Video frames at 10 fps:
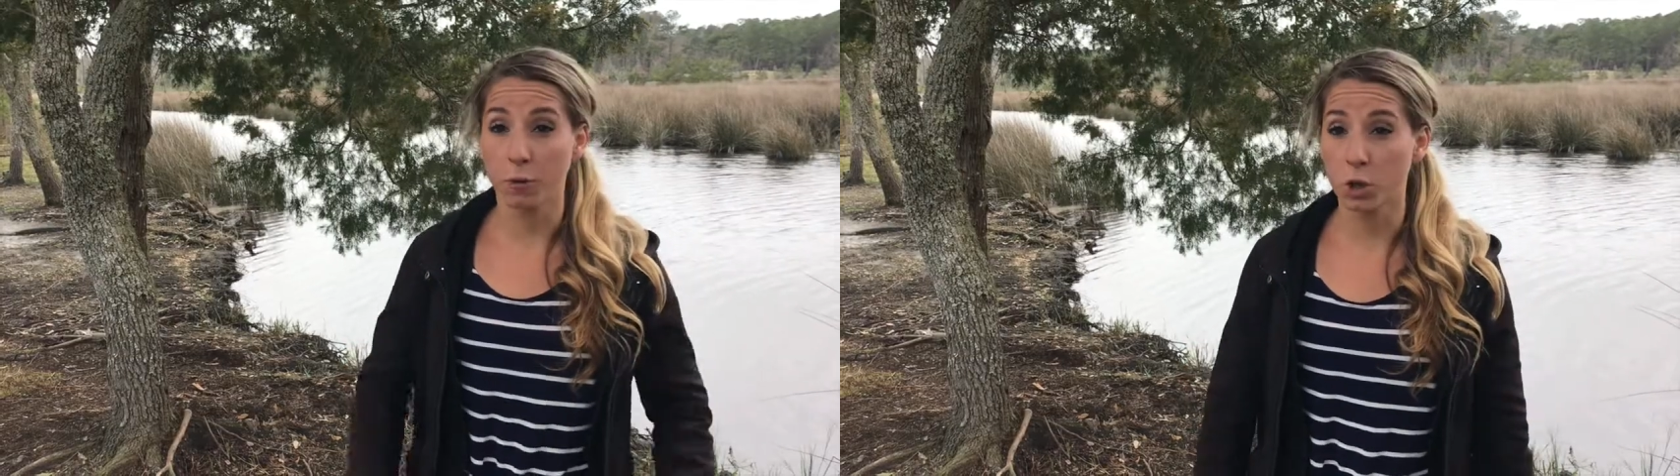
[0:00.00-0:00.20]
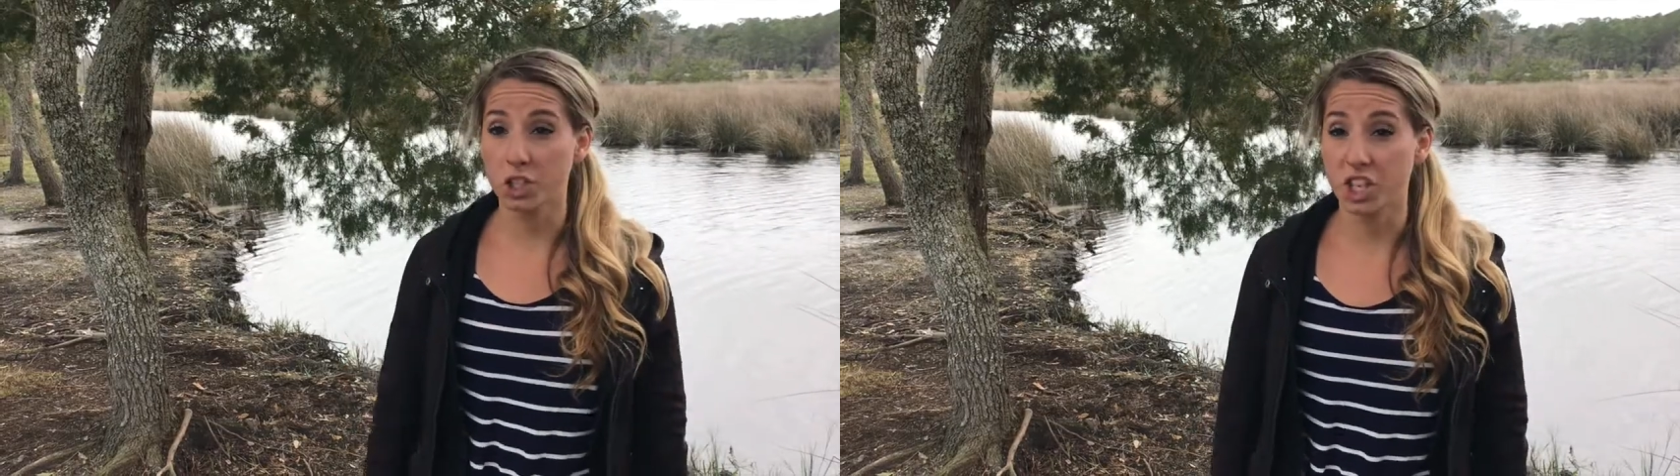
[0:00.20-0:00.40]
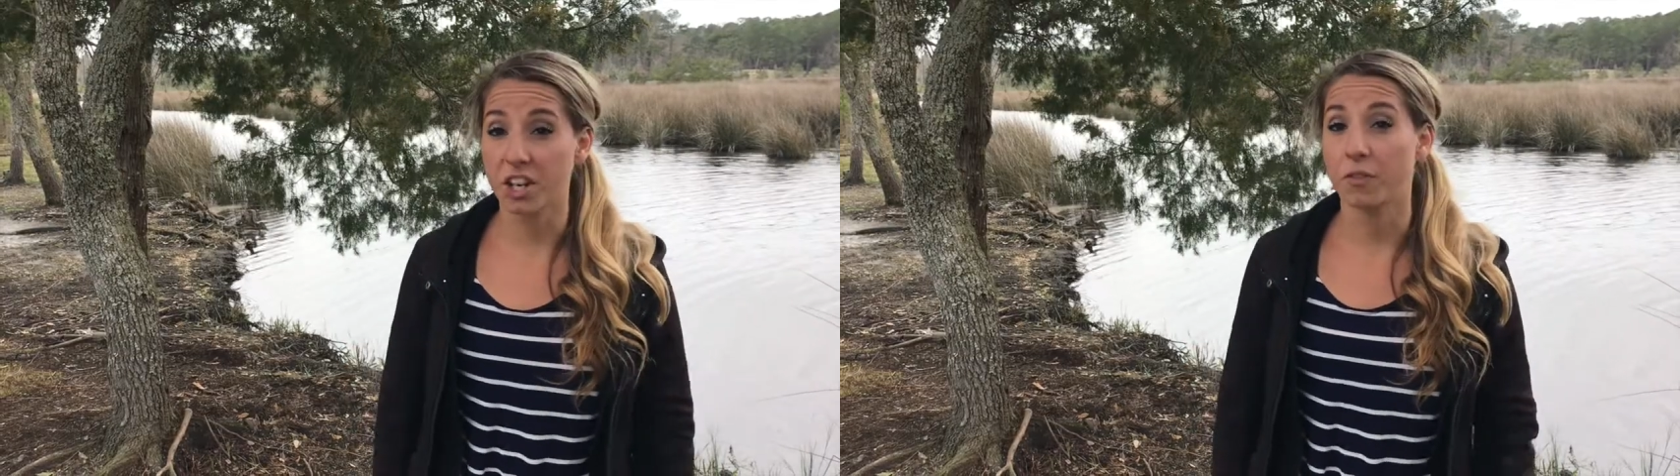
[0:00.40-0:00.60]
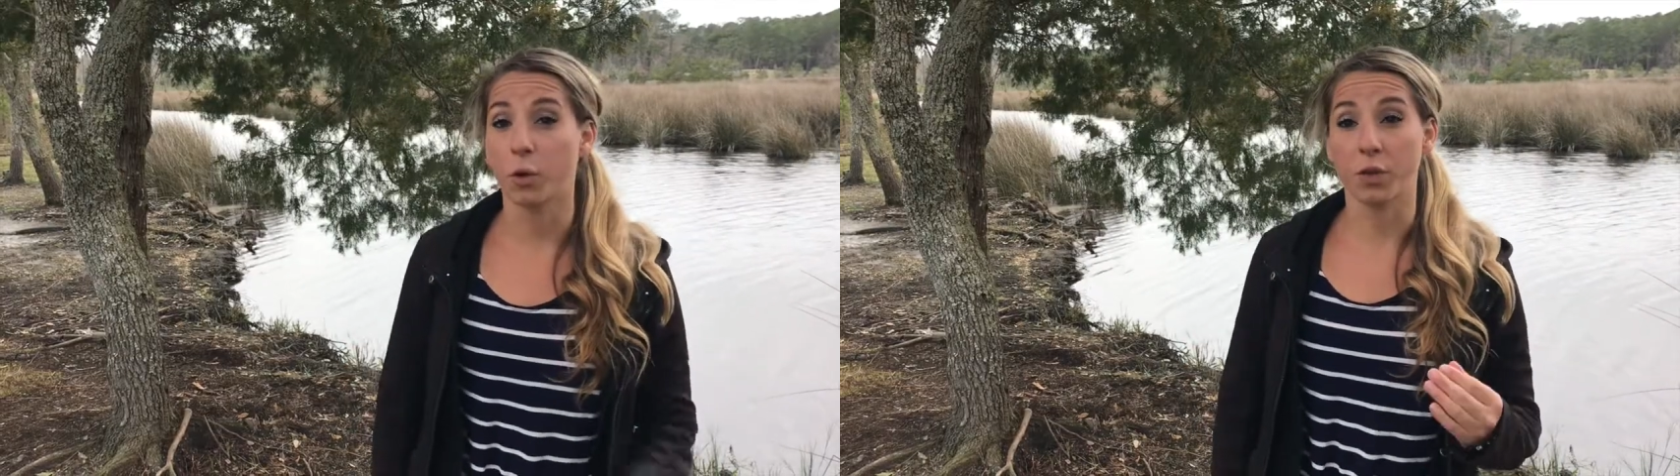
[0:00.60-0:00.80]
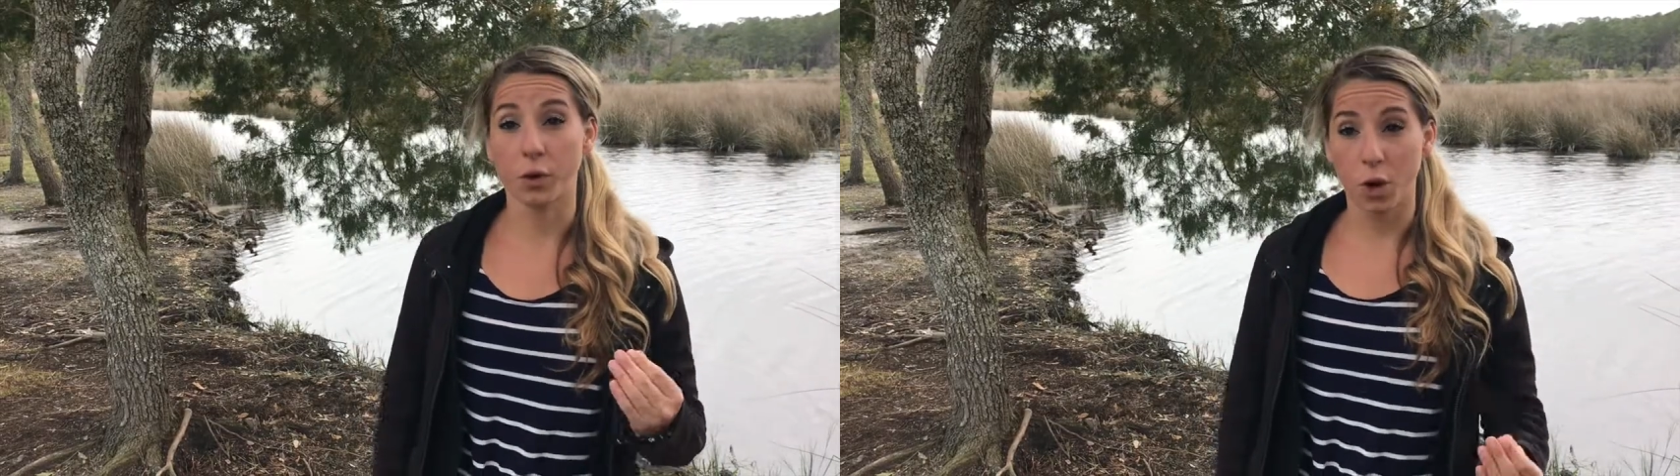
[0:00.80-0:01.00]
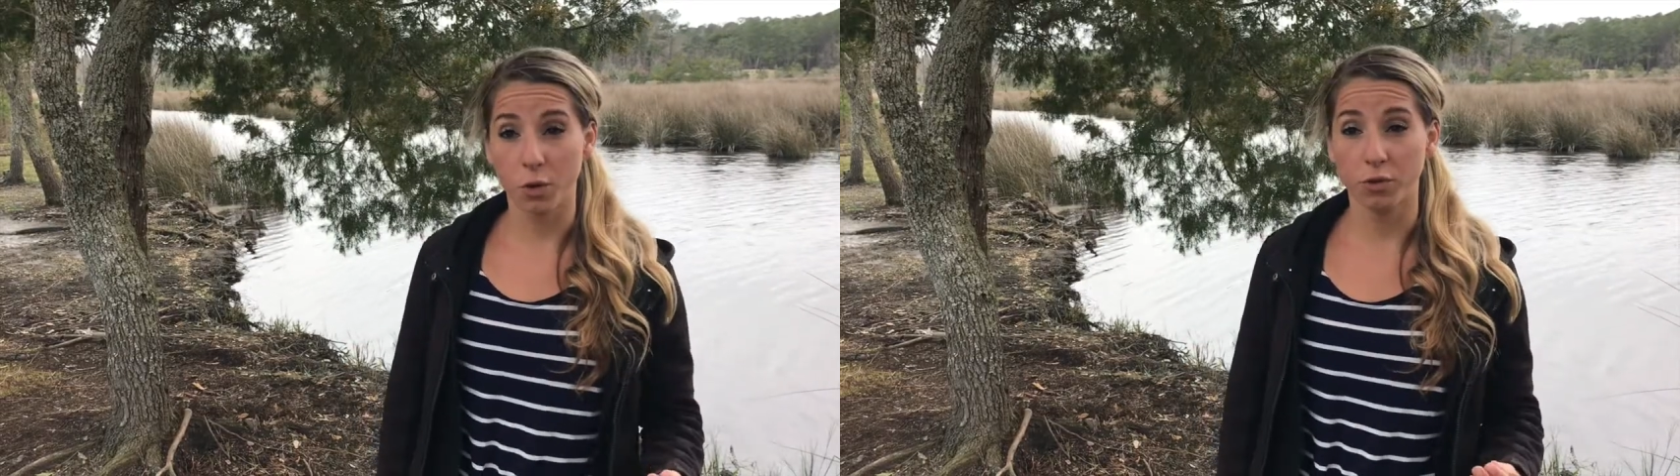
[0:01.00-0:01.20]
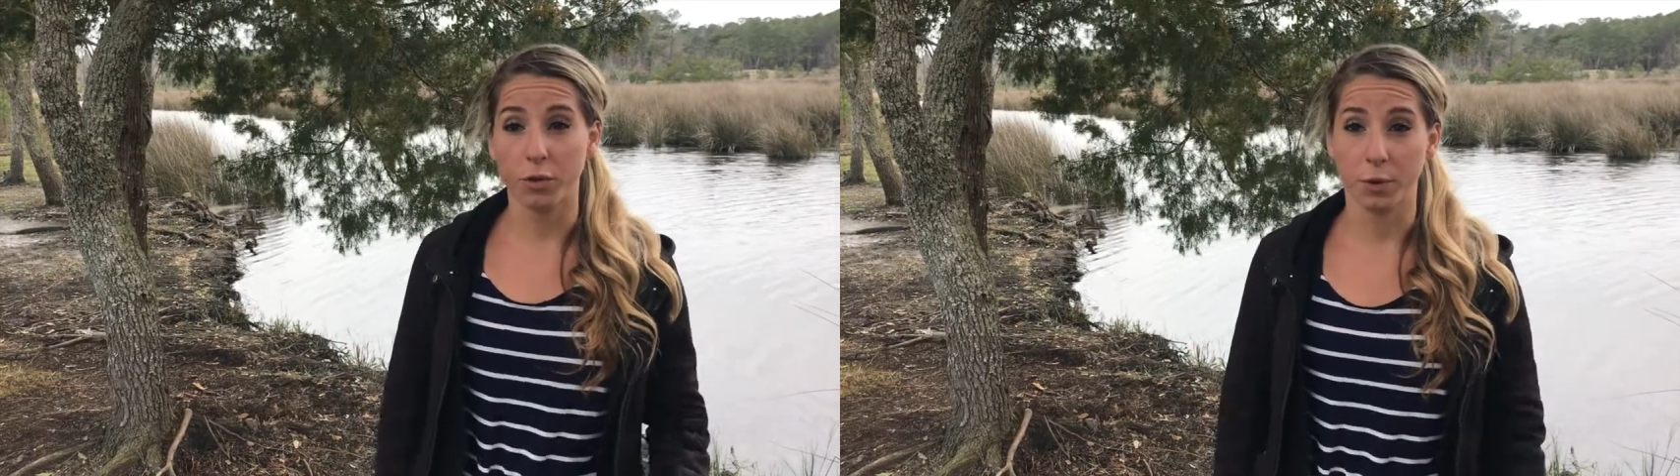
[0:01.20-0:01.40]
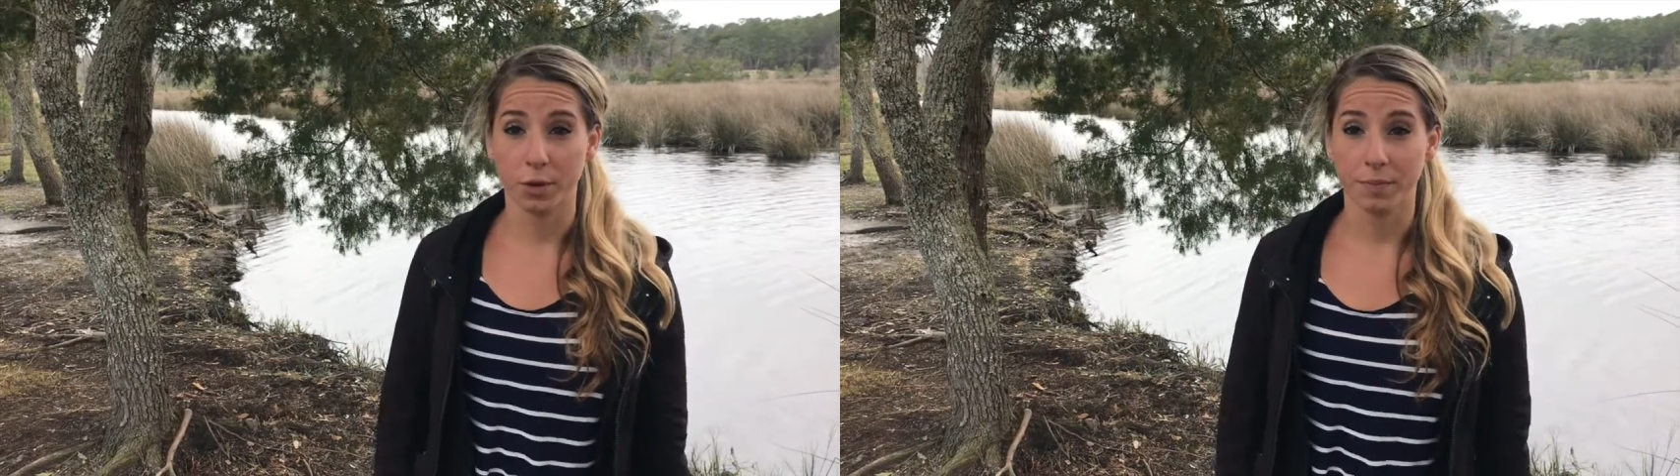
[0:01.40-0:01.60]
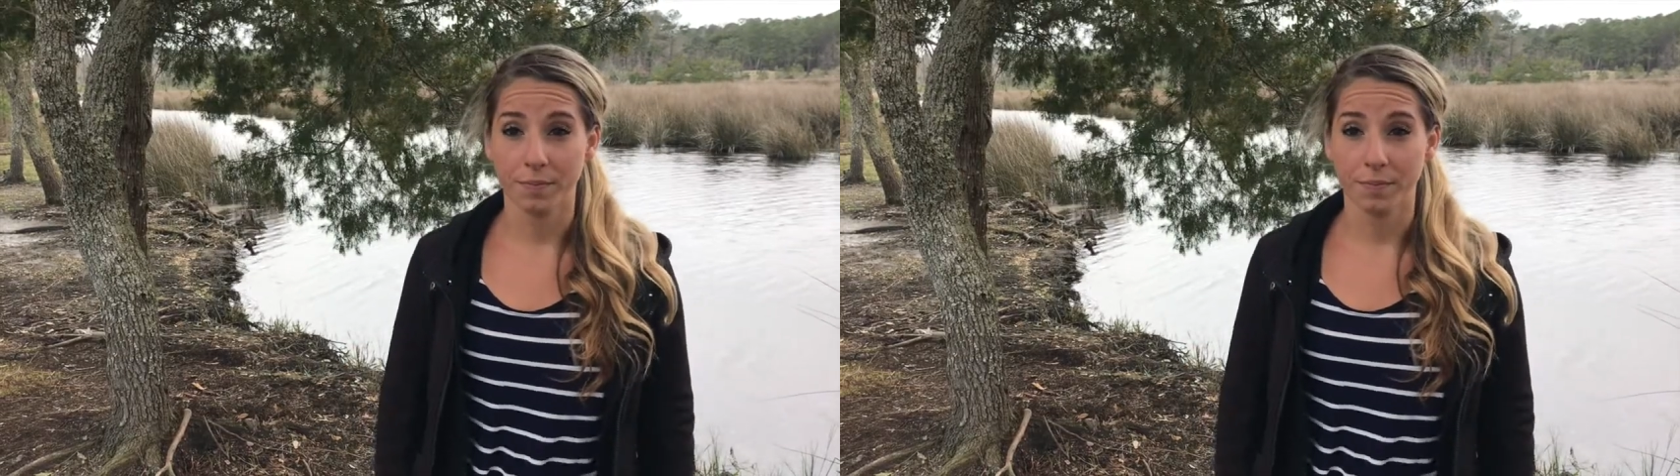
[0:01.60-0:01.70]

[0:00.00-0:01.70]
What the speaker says: foraging for their own food.